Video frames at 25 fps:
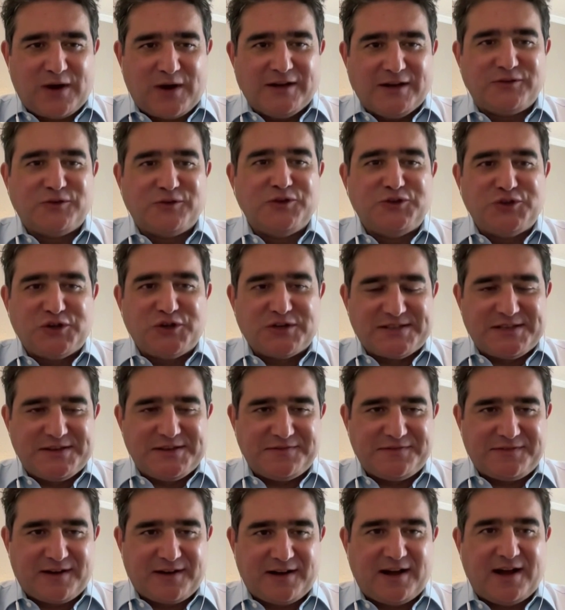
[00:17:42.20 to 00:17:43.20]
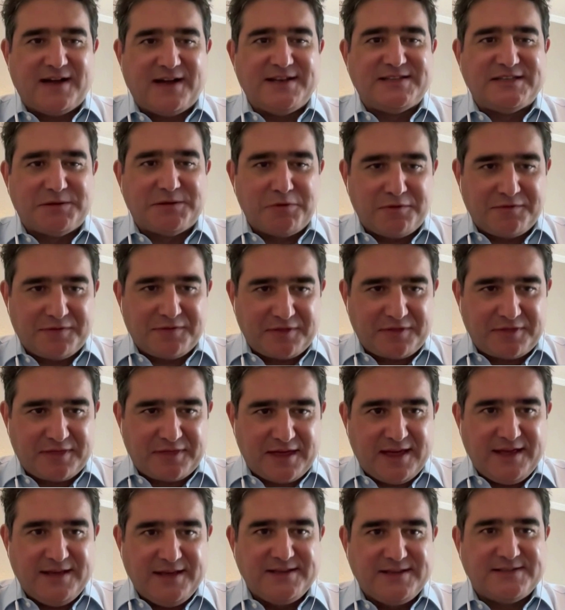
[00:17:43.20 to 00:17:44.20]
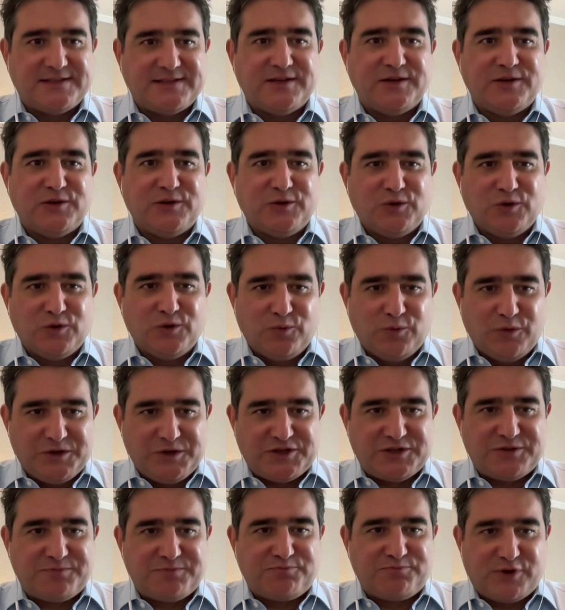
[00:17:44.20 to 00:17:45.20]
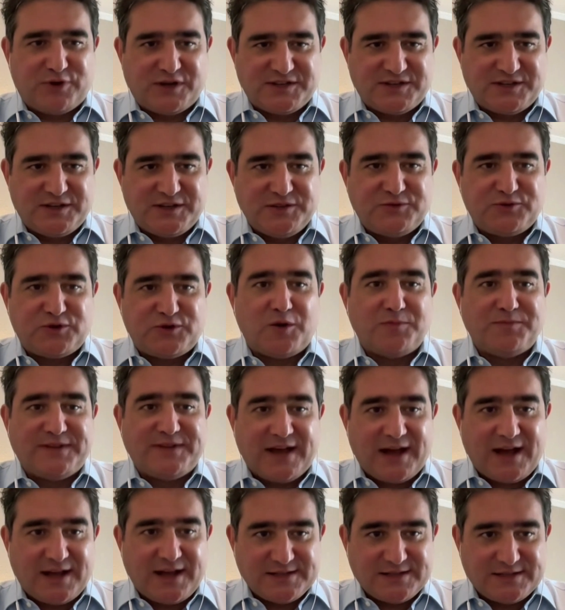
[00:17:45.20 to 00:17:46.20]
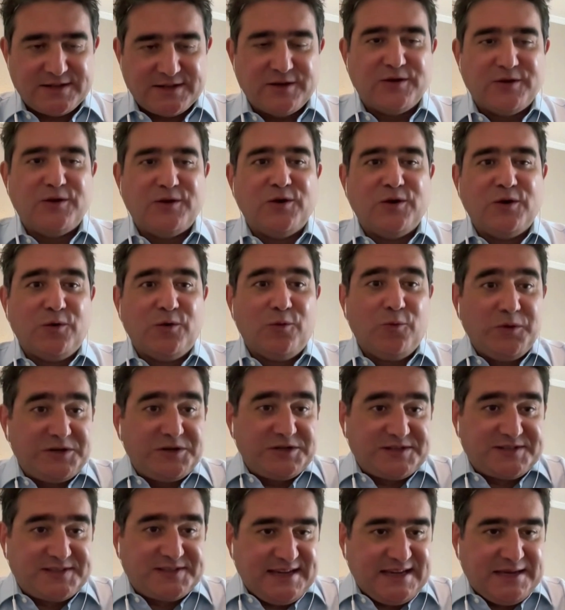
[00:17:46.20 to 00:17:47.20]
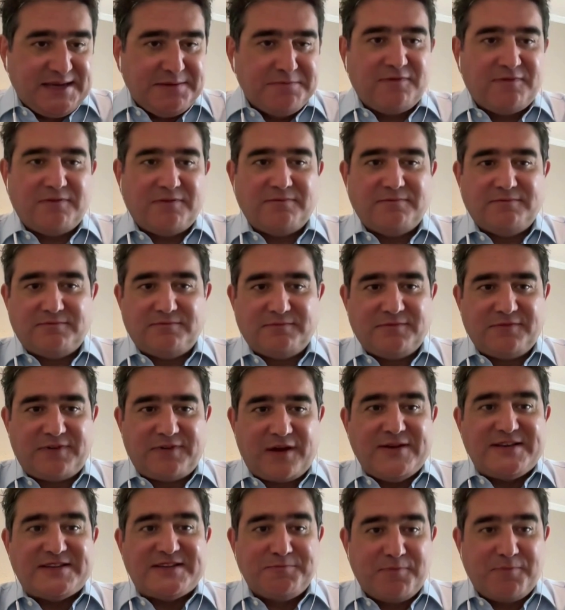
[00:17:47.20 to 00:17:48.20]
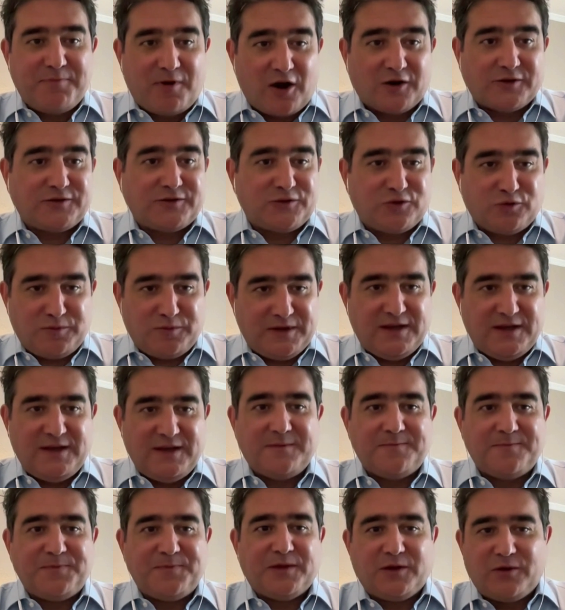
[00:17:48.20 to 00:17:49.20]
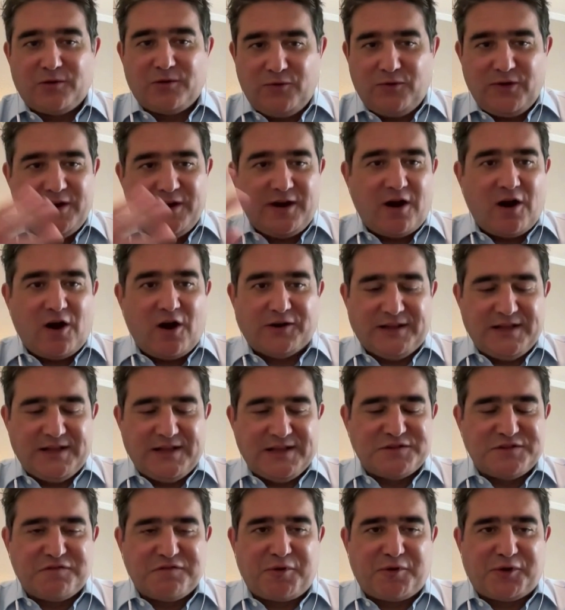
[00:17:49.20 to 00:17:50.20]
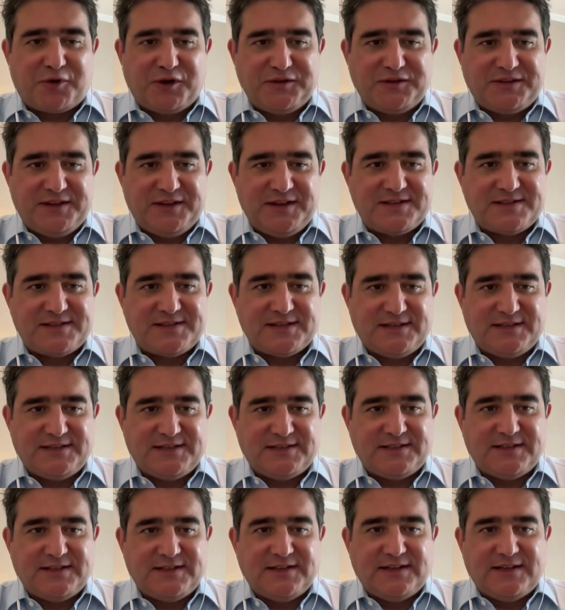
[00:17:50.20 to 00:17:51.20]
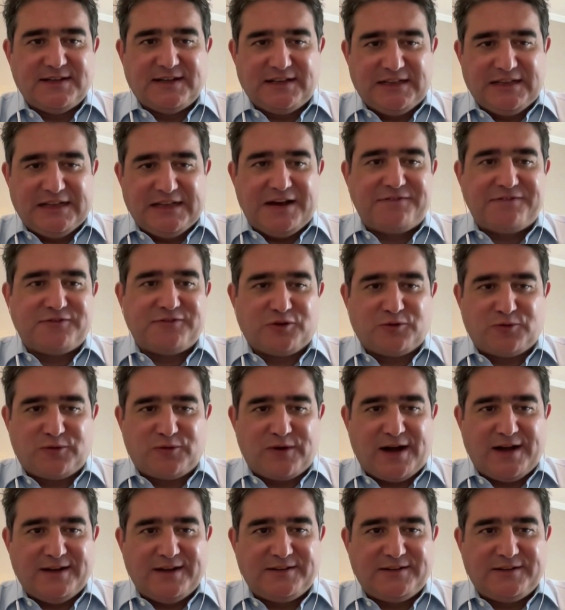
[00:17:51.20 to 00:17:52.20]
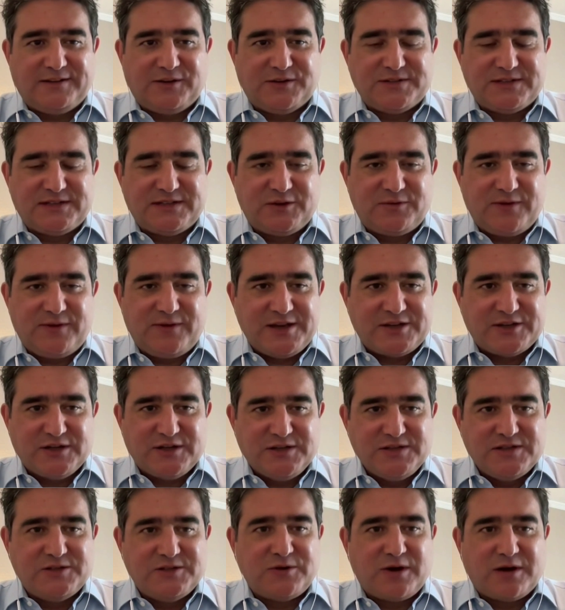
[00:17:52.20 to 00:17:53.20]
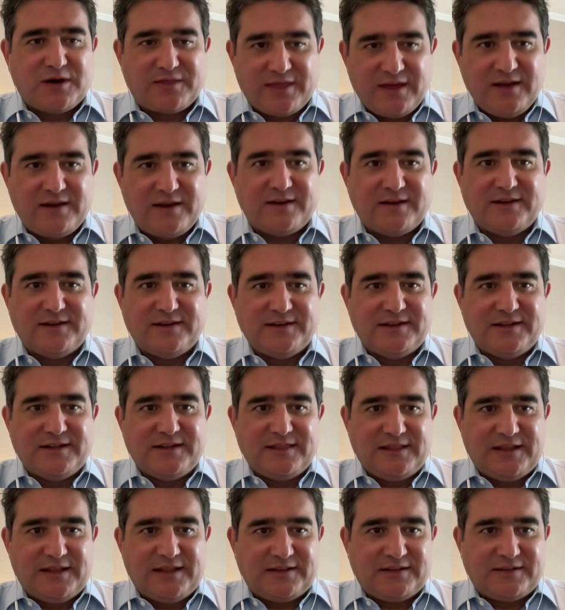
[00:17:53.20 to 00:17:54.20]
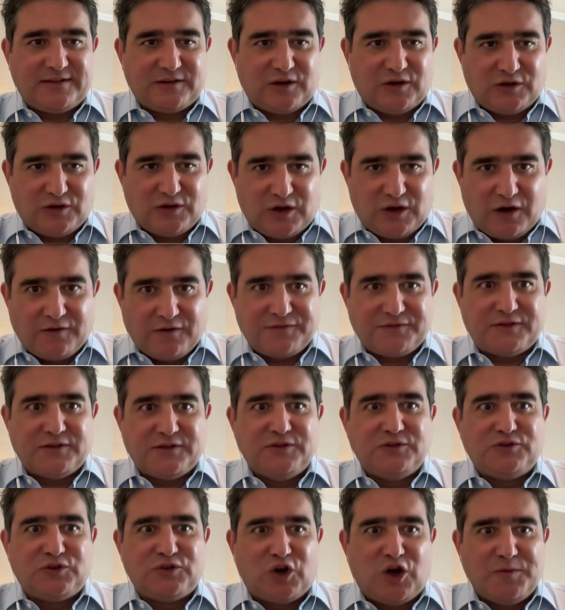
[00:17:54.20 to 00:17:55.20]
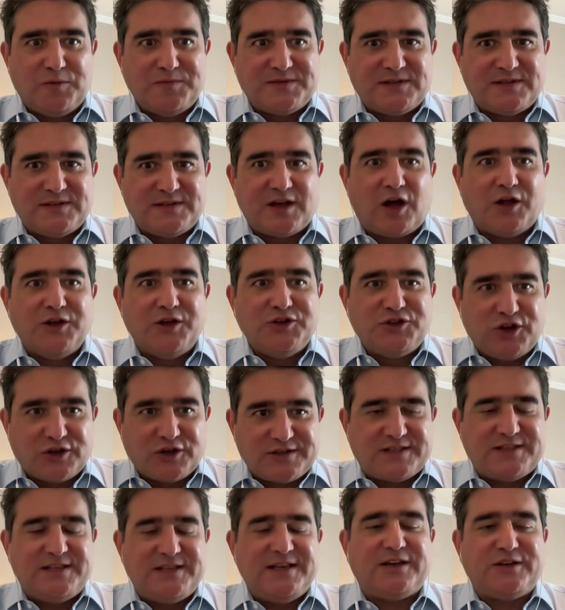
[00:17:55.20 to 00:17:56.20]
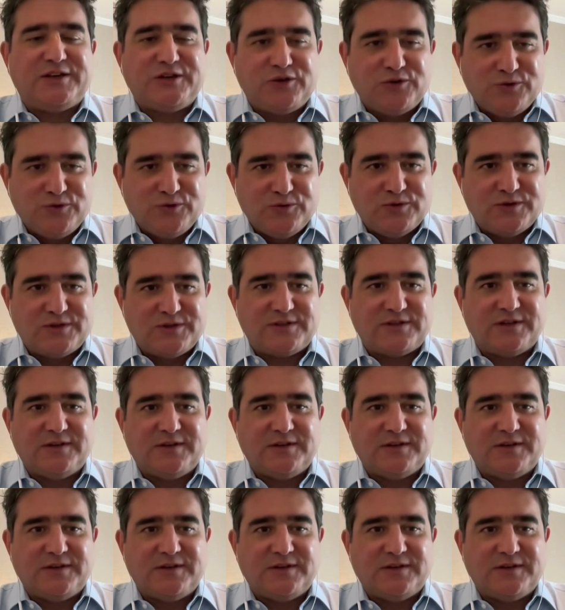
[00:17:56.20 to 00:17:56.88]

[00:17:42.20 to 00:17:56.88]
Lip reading: to justify some of the things which President Trump does, which seem very smart to me, regardless of politics and left or right considerations. I think that often Trump is unjustly accused